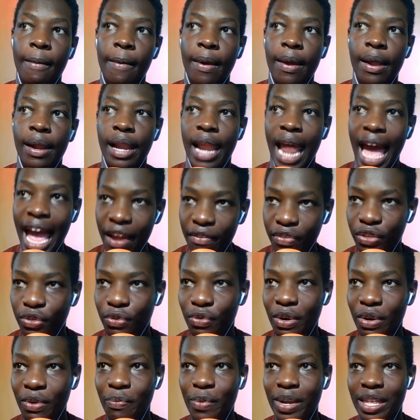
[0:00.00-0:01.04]
live
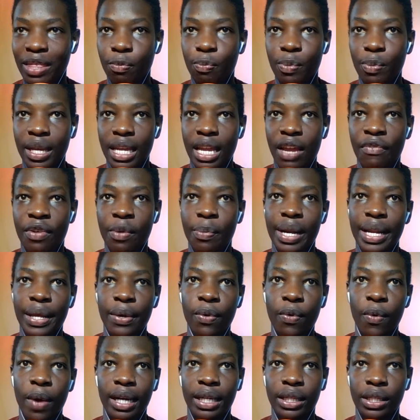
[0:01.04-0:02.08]
stream with me, everybody
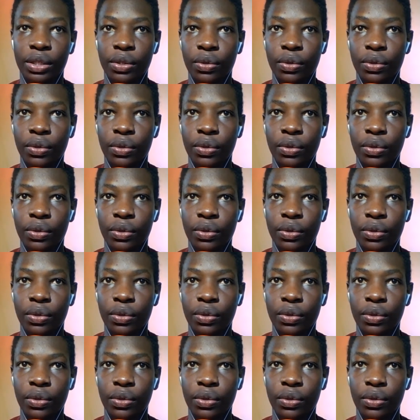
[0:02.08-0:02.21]
who wants